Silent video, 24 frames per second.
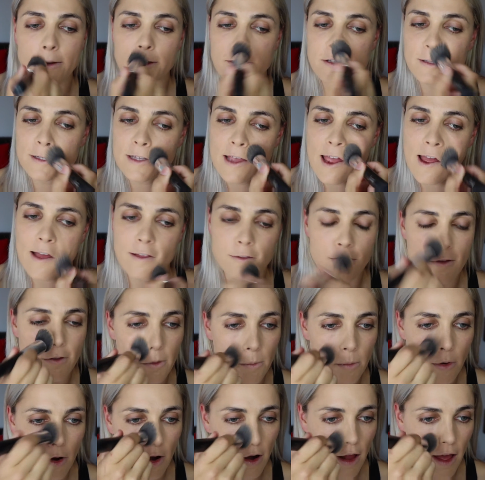discounts on
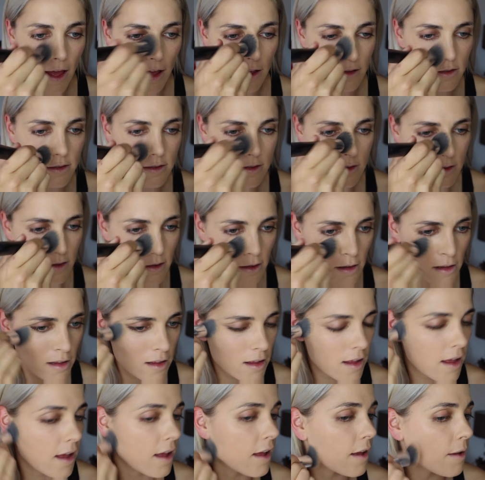the products,
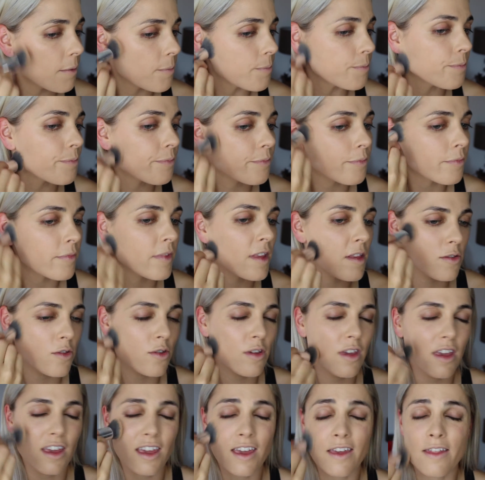so
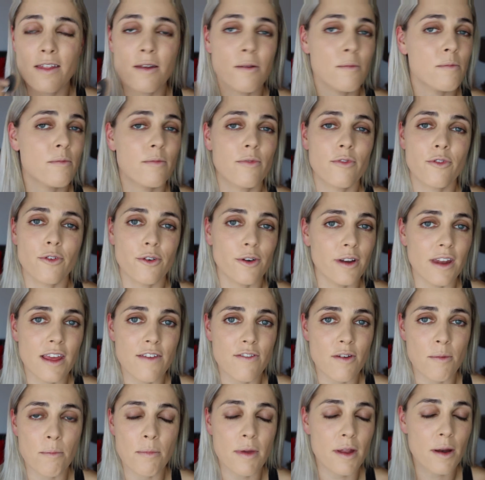you can get them for an
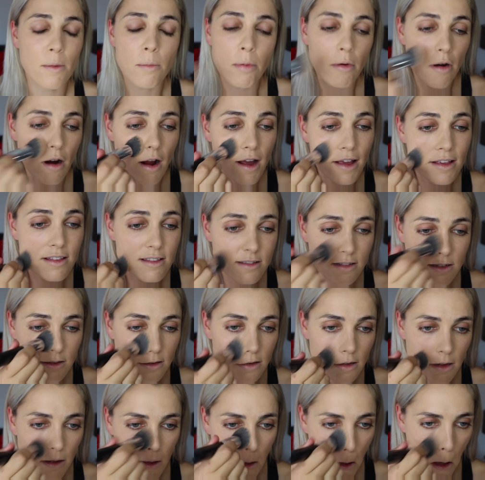even better price.
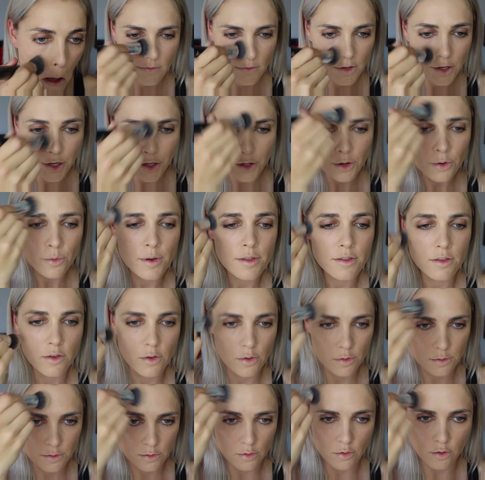You can always
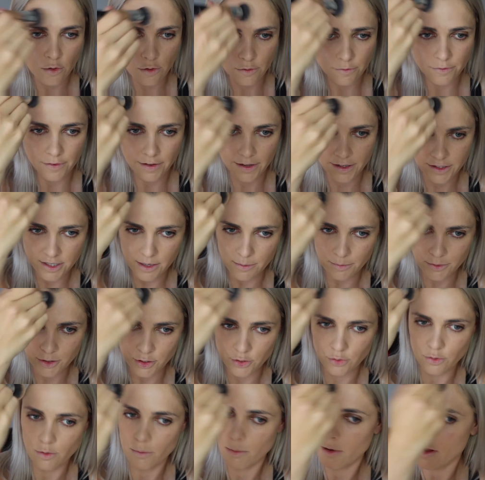use your fingertips
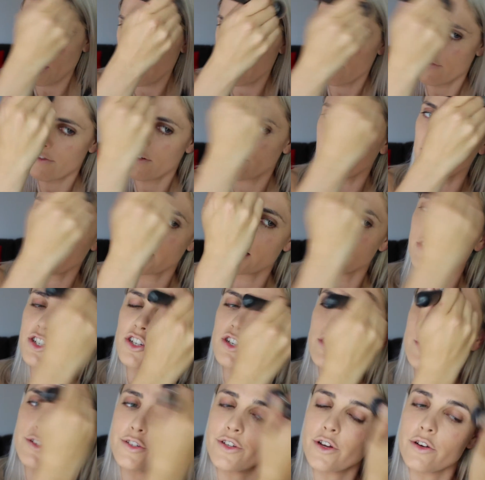to apply the
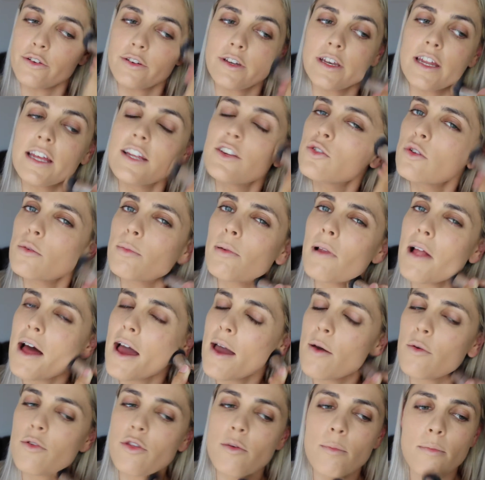foundation. You don't need to
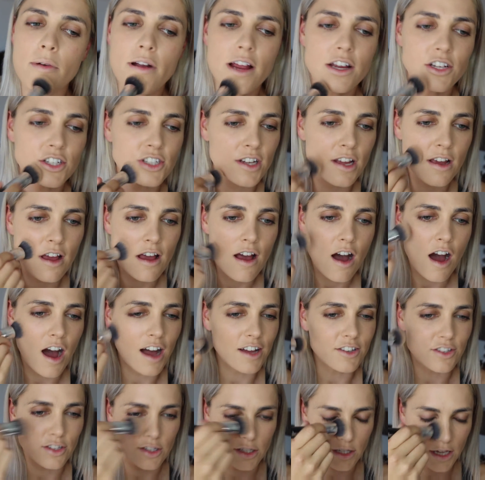apply it with a brush.
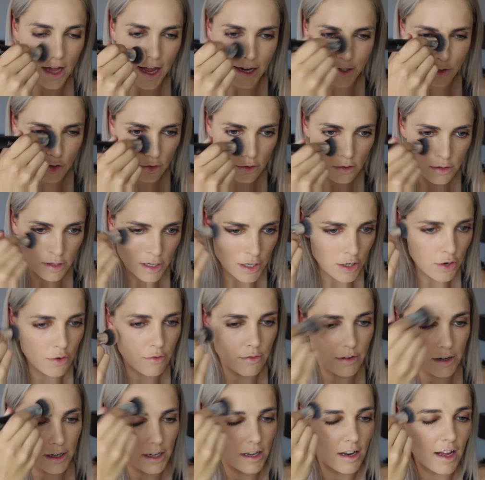I just like to because I don't
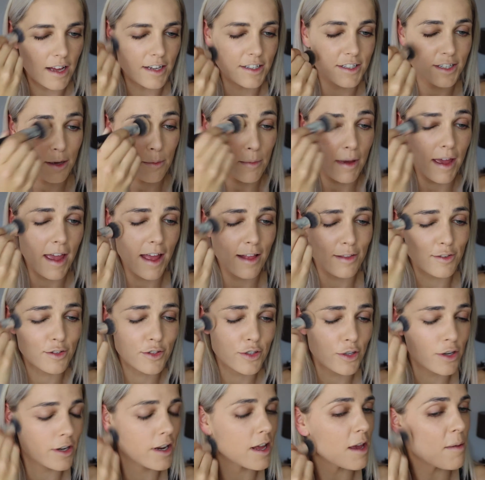really like to get my hands
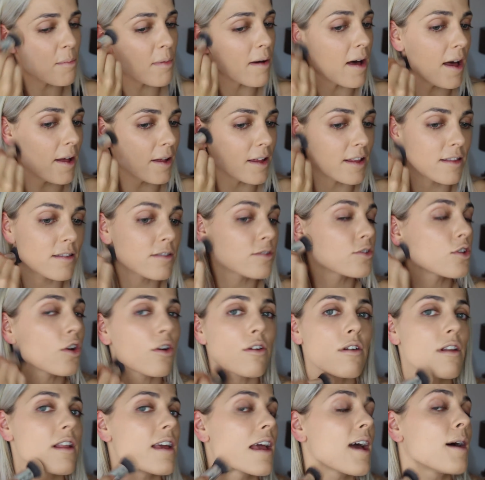dirty, but it's
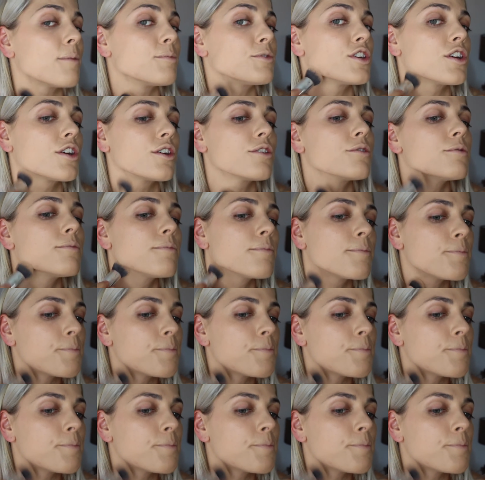totally up to you.